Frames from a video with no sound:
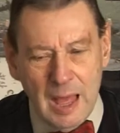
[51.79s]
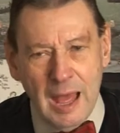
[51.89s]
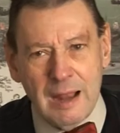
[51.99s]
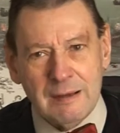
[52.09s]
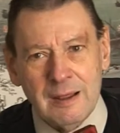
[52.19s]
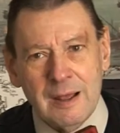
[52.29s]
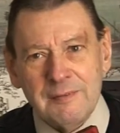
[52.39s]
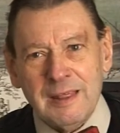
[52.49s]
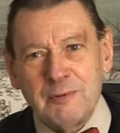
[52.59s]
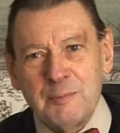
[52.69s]
And
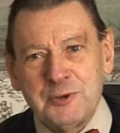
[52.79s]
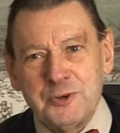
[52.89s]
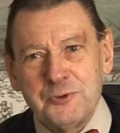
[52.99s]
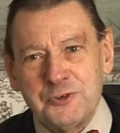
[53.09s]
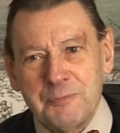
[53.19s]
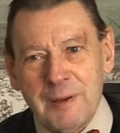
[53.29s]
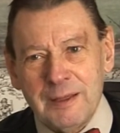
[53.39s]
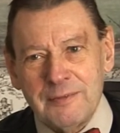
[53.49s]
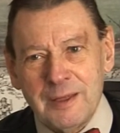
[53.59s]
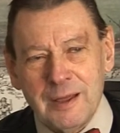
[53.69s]
they were produced
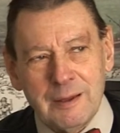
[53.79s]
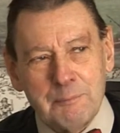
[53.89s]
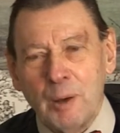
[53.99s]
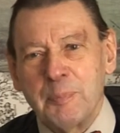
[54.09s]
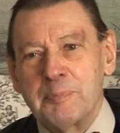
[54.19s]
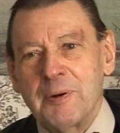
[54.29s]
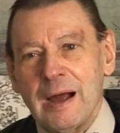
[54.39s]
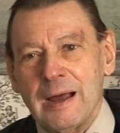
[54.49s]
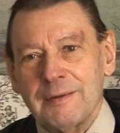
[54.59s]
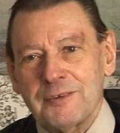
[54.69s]
by uh, Pop
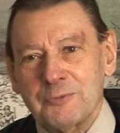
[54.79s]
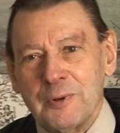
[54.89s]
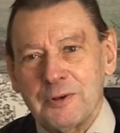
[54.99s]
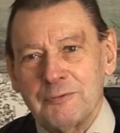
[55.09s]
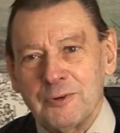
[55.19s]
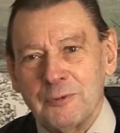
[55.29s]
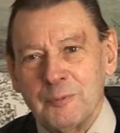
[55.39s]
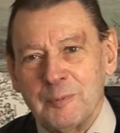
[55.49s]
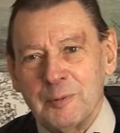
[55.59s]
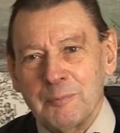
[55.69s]
Prior, this wonderful
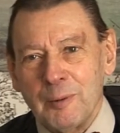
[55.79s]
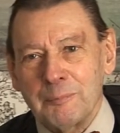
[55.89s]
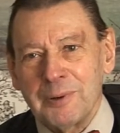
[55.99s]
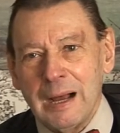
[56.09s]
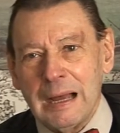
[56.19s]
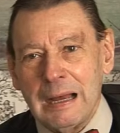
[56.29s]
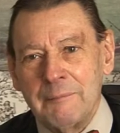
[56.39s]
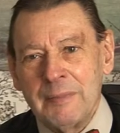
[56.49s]
woman, Pop Prior.